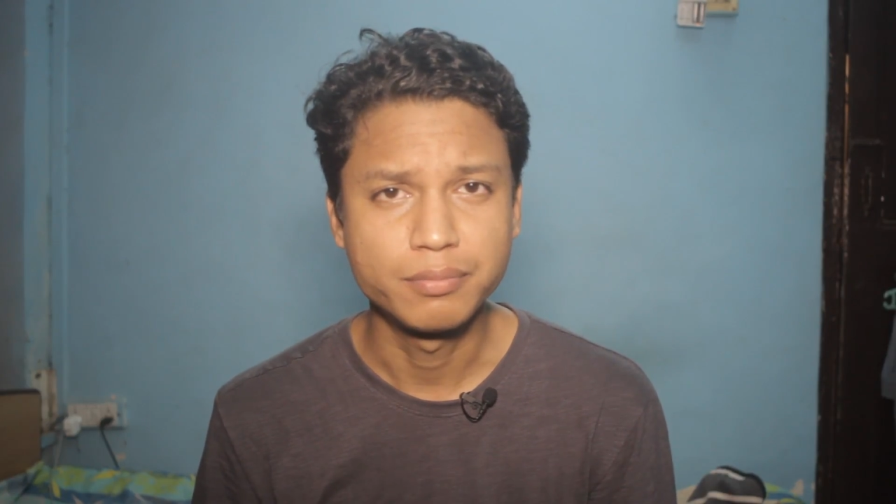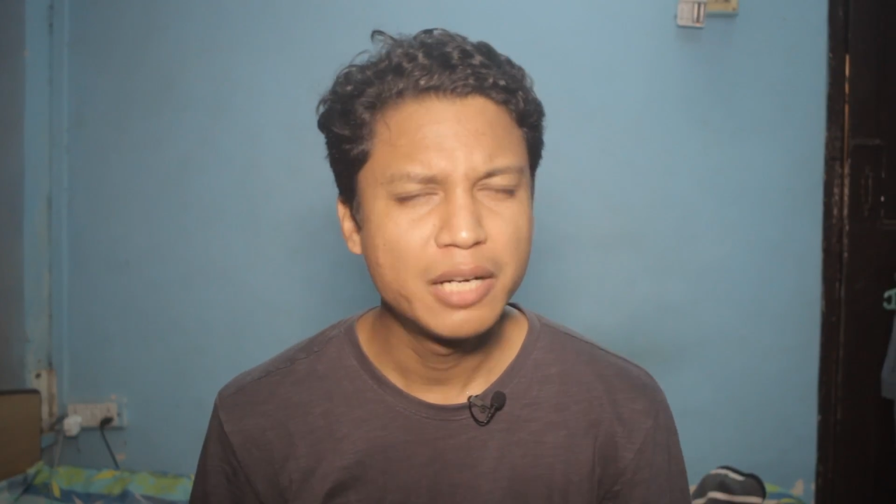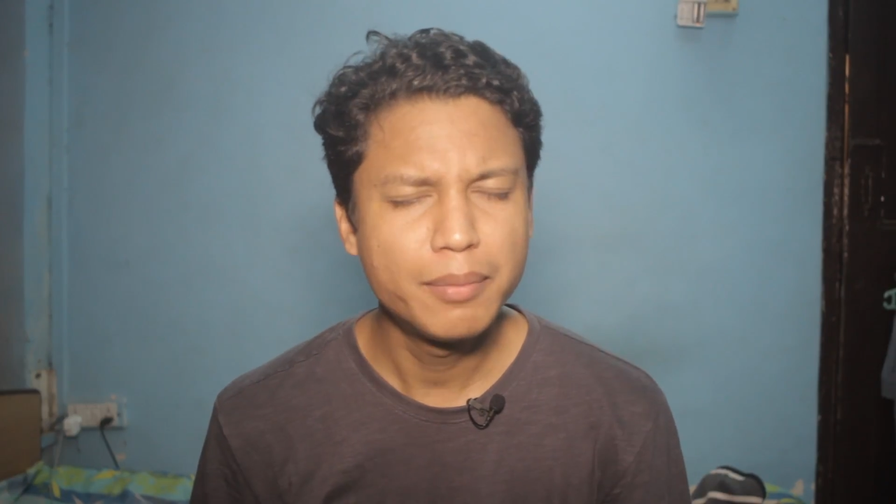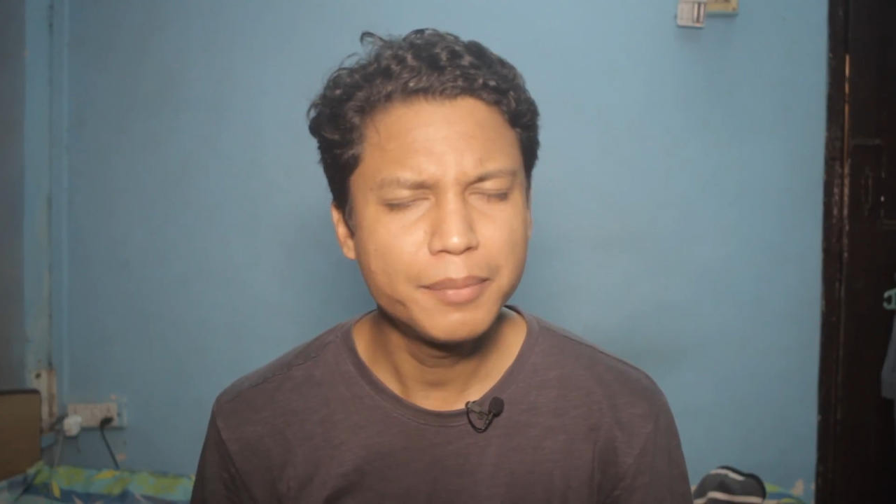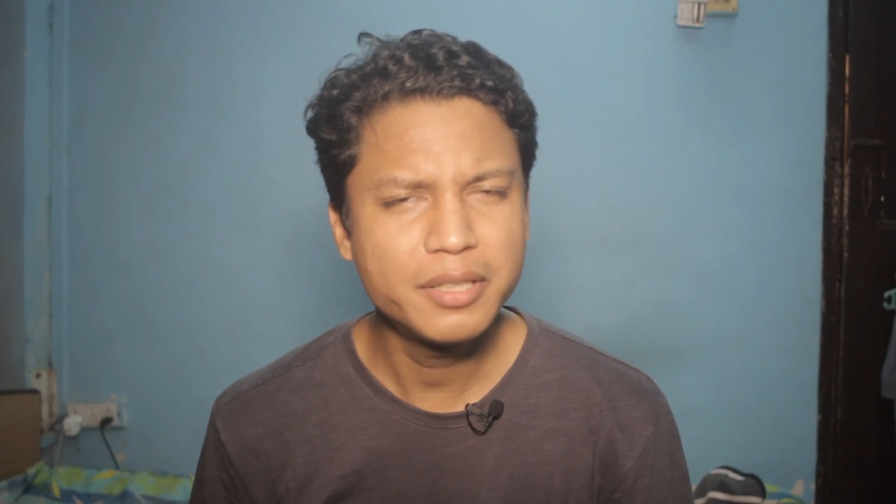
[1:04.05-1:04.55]

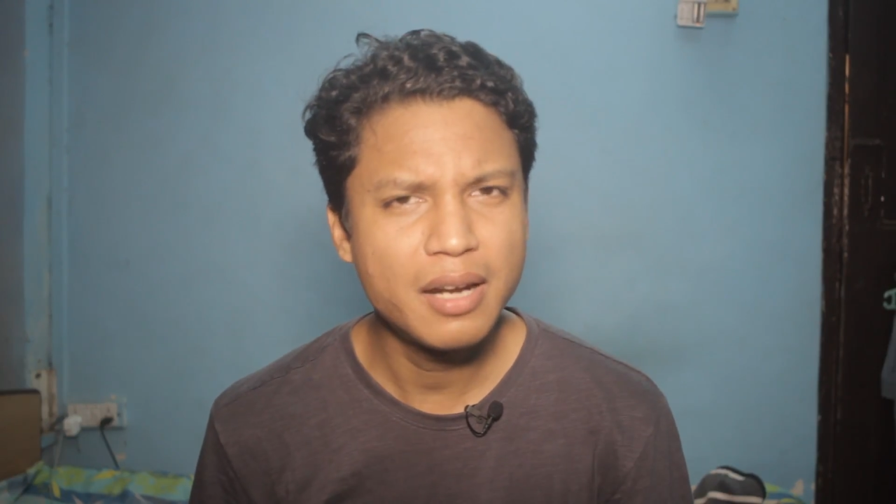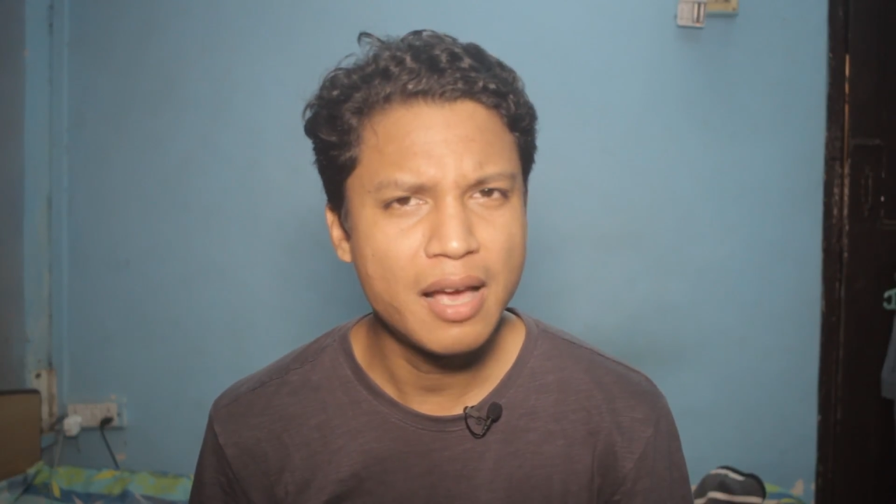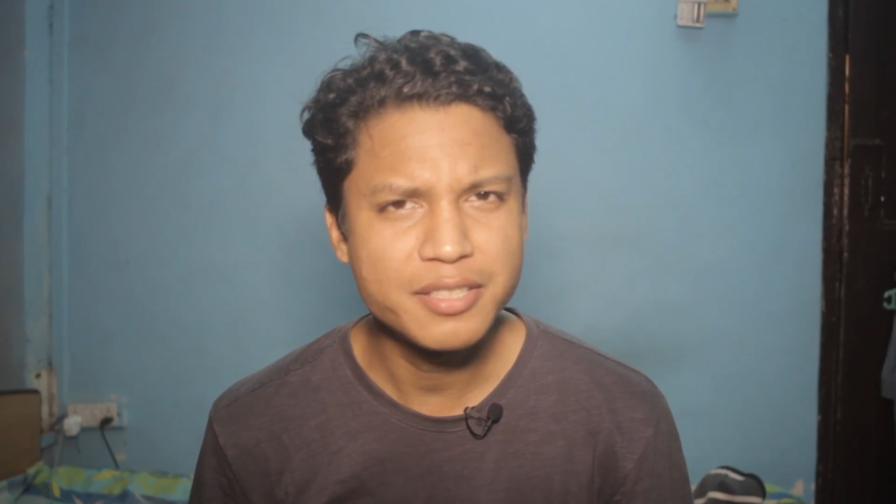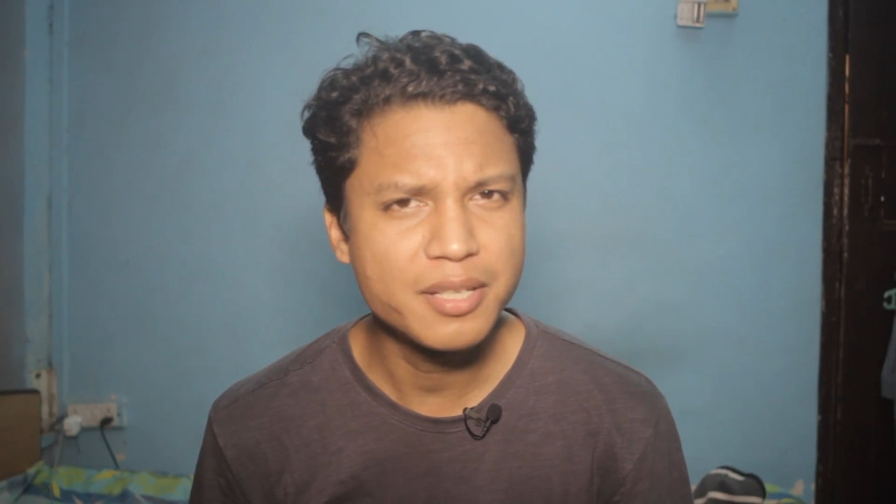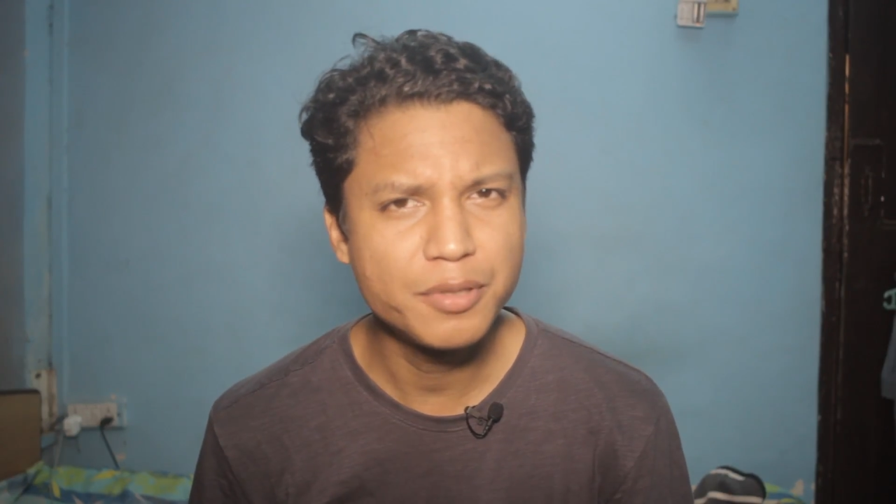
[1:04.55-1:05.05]
Remember the
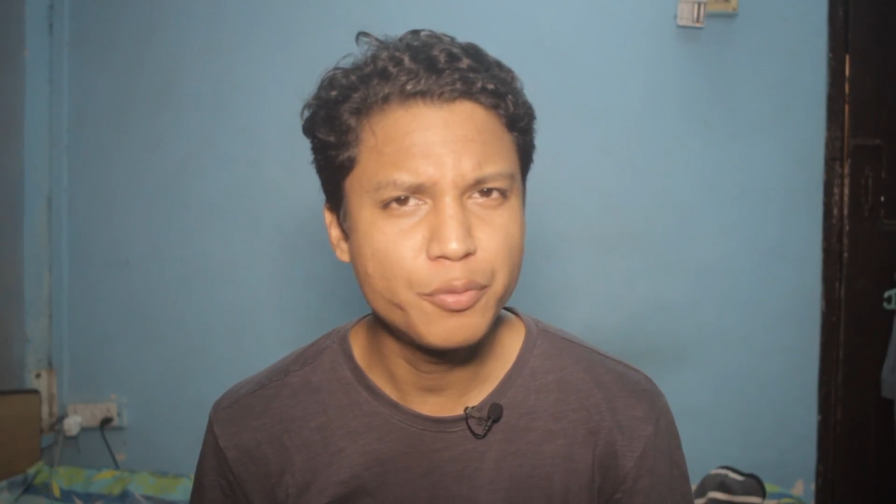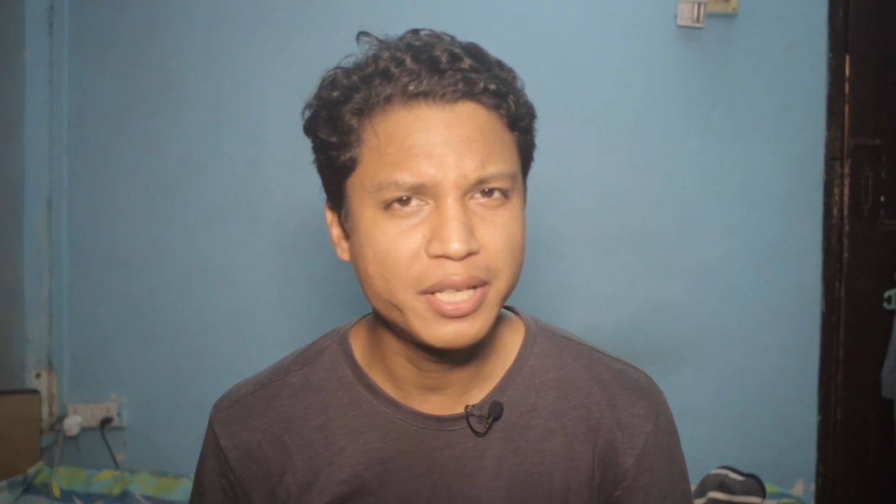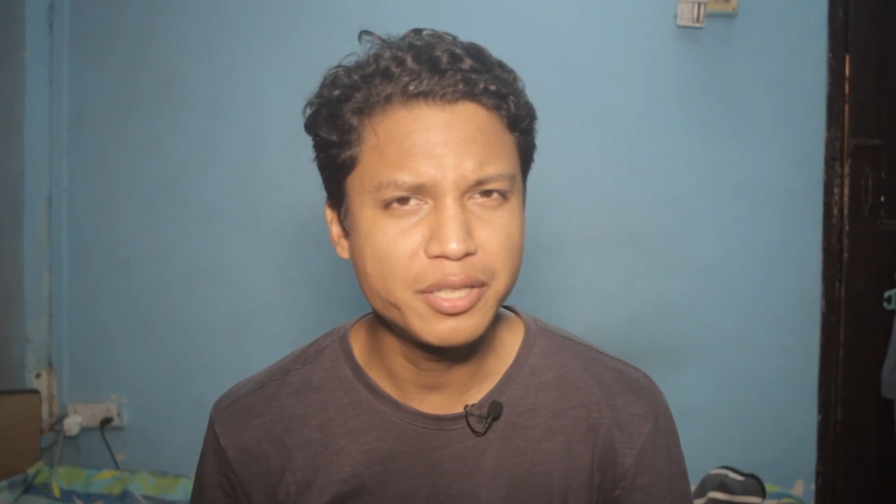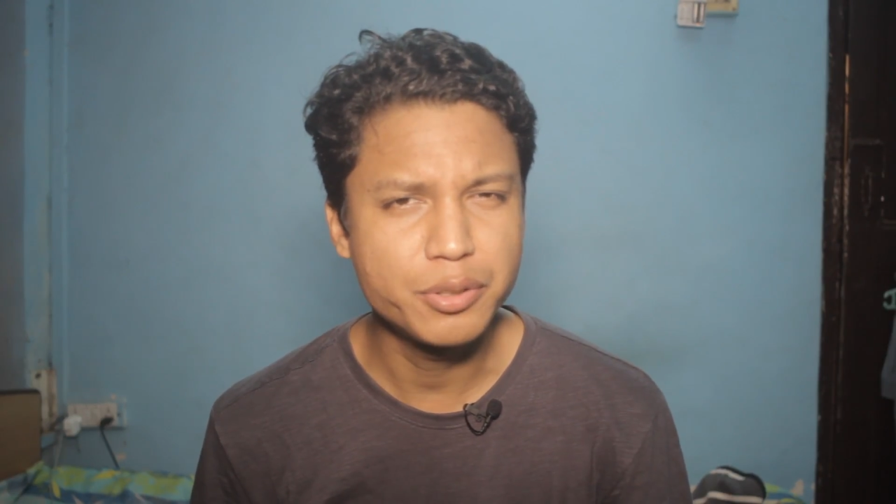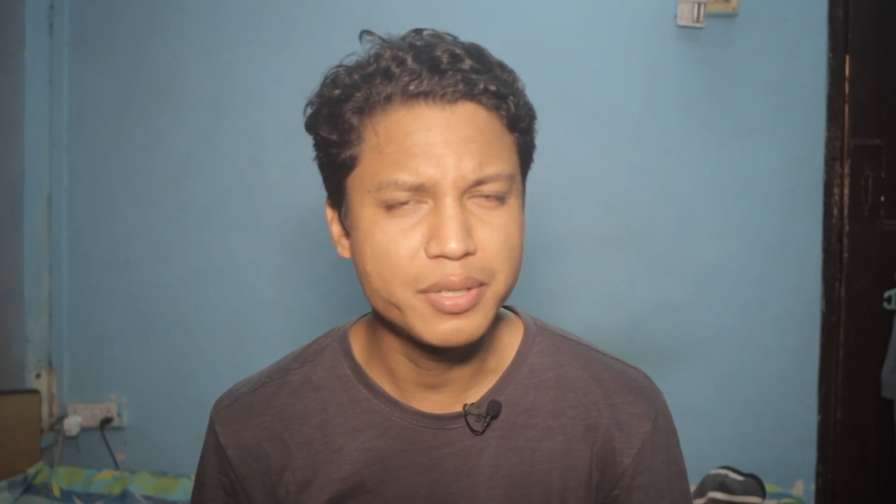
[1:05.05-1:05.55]
last time you
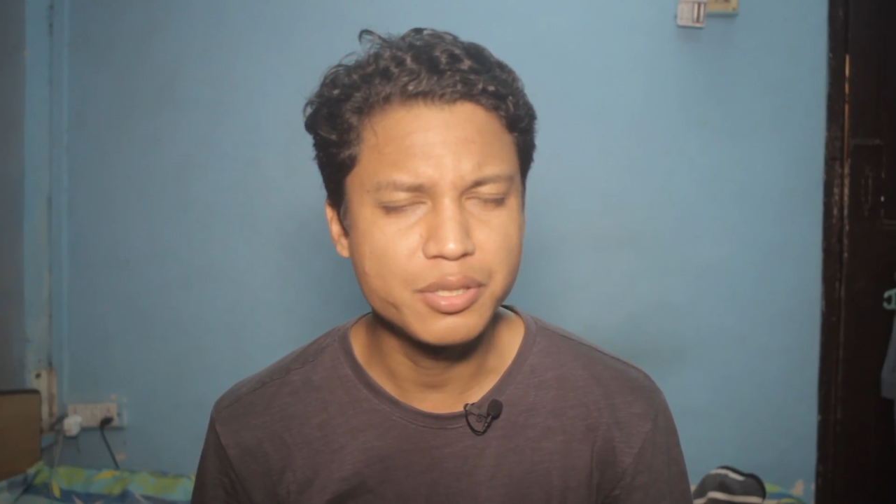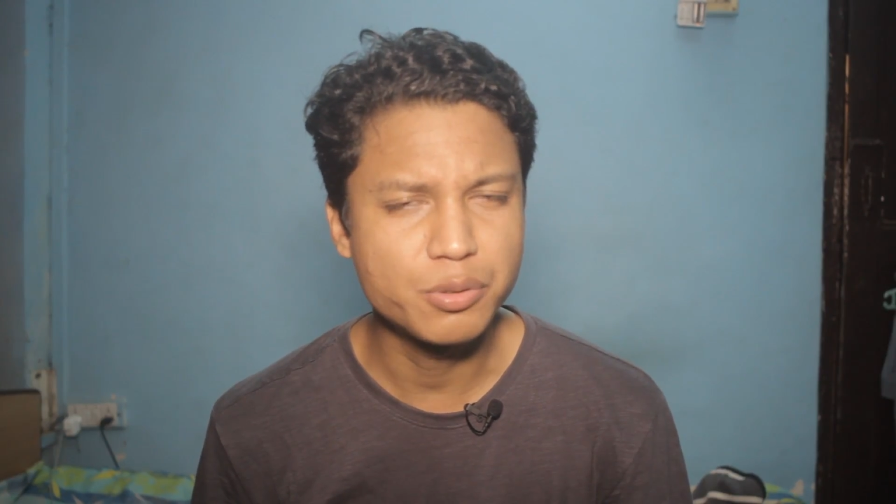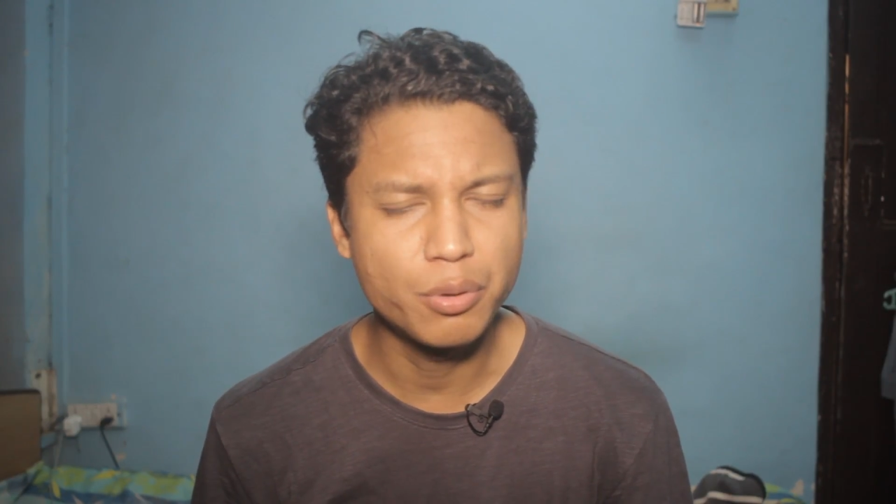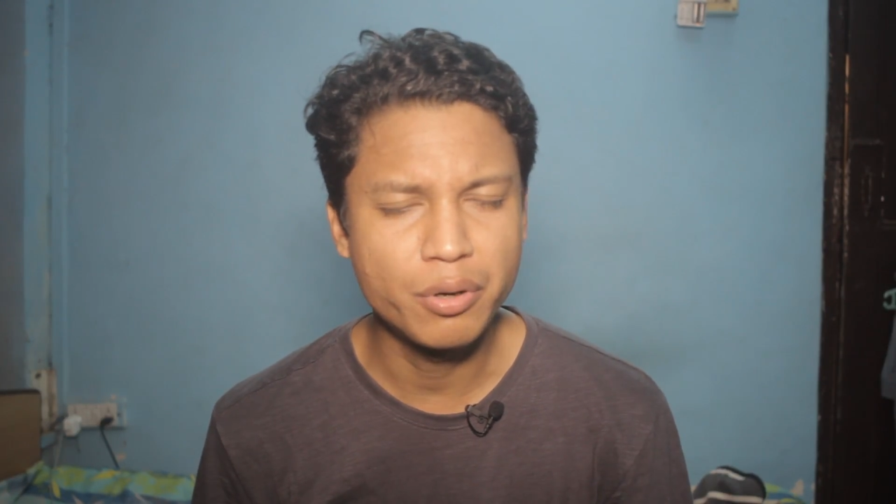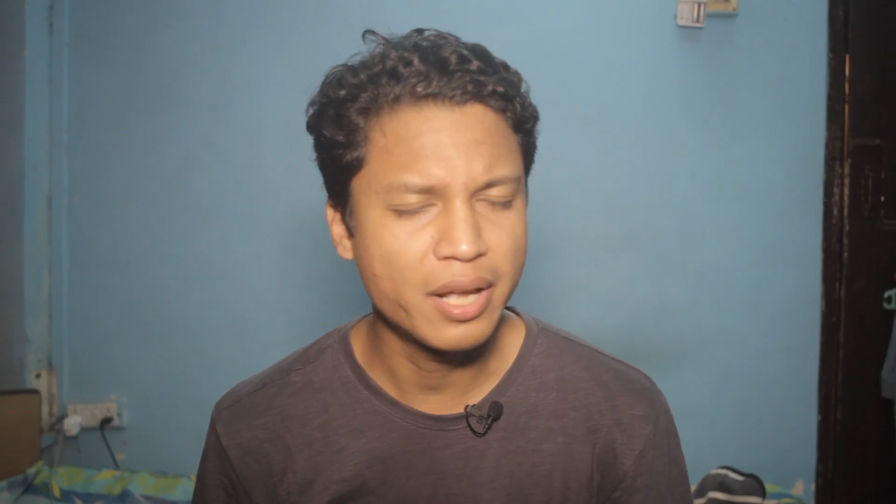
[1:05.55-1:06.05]
went into a
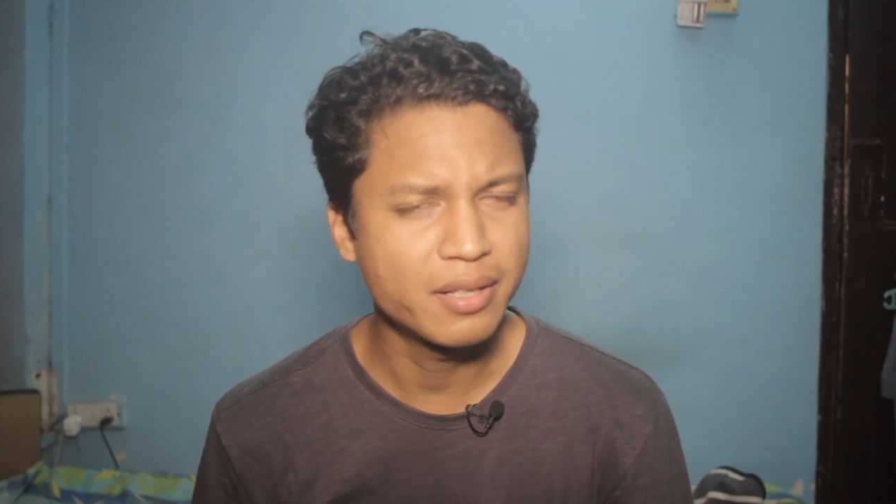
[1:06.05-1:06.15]
store